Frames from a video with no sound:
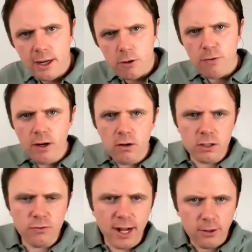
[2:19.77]
You know, the
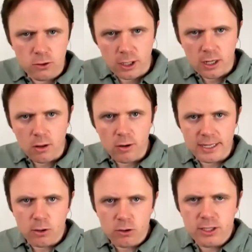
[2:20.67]
virulence factors are going to look
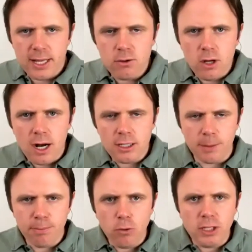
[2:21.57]
at those
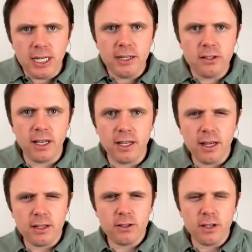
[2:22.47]
cytotoxic proteins,
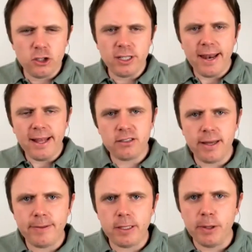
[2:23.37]
and it's a genetic
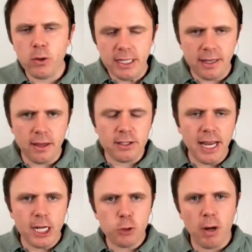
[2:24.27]
susceptibility this
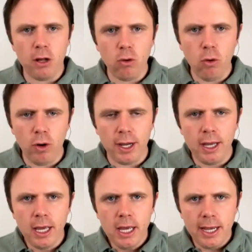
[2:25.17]
H. pylori
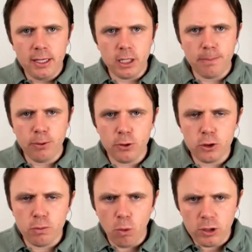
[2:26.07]
is going to
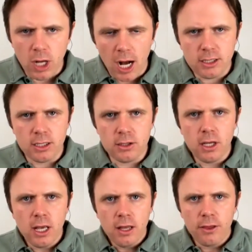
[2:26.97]
produce more
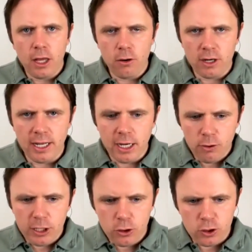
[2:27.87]
toxins that are going to
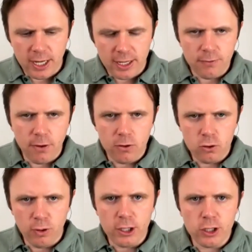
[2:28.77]
increase your chance of
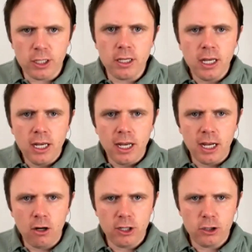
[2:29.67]
ulceration,
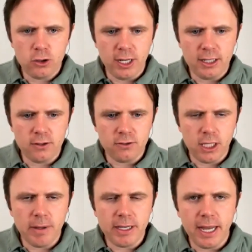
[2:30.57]
increase your chance of
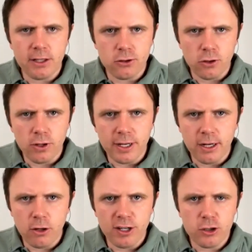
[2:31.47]
stomach cancer,
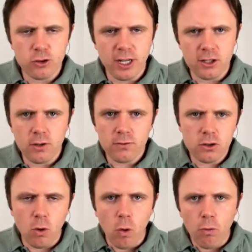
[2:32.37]
increase your chance of
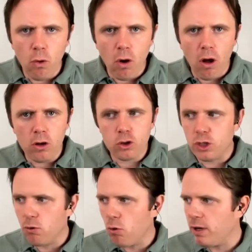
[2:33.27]
just overall
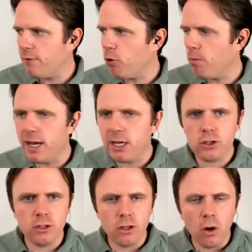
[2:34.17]
general inflammation.